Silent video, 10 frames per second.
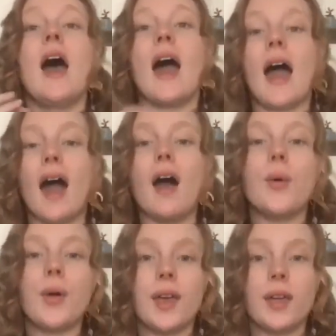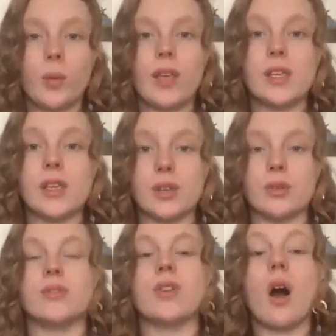how can we
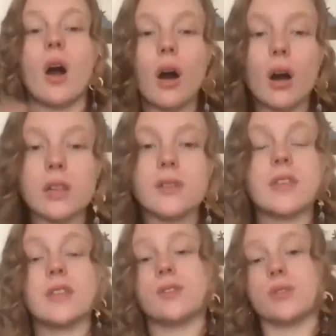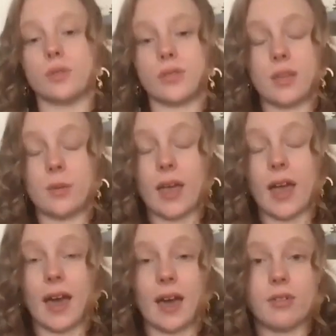use all of these tools that we
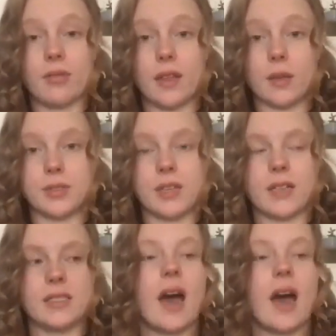have available to us?